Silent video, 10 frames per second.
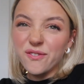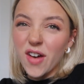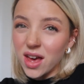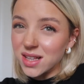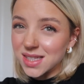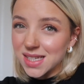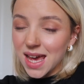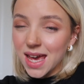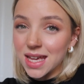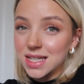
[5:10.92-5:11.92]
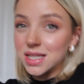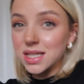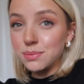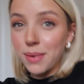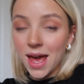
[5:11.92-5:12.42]
Thursday. It
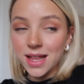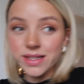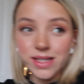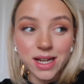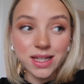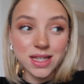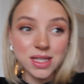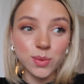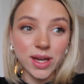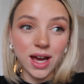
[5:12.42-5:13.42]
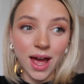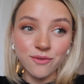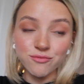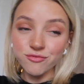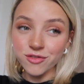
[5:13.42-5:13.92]
just depends. Like this week I
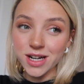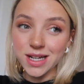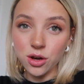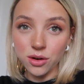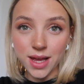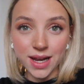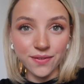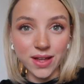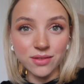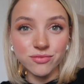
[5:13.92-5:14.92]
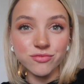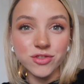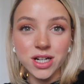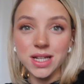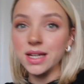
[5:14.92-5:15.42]
haven't really got anything
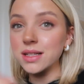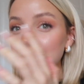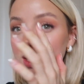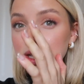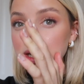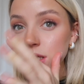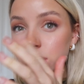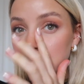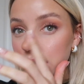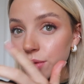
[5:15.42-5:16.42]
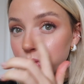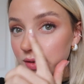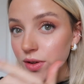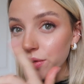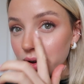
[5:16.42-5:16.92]
really exciting to share
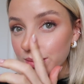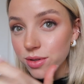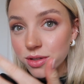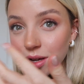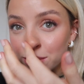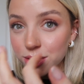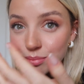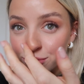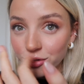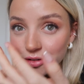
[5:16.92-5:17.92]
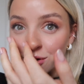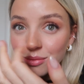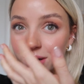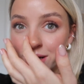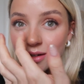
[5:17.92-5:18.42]
with you. I put so much bronzer
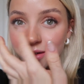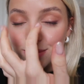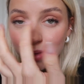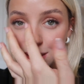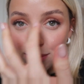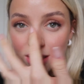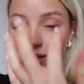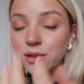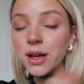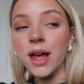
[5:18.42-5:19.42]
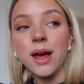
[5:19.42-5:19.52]
on my nose, bless myself.